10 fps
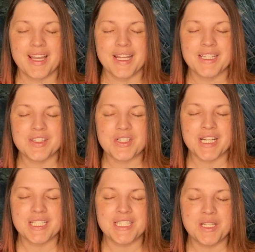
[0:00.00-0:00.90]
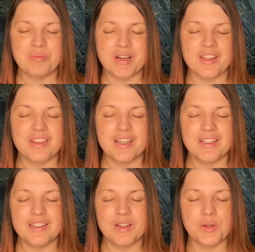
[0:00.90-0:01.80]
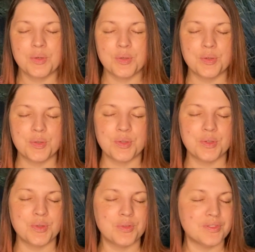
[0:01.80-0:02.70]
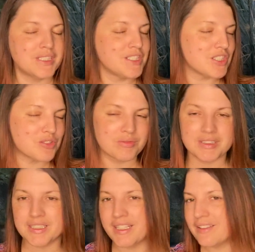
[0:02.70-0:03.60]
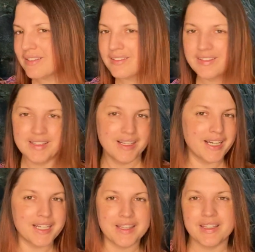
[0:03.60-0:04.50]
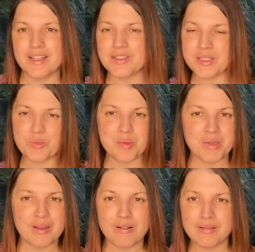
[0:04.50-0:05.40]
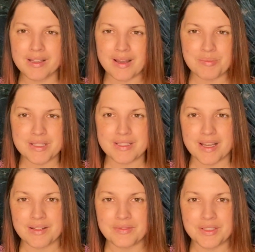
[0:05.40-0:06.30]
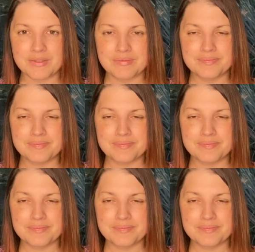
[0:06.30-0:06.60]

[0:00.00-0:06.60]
Another nice deep breath in, and just release anything else that might be holding up inside of you.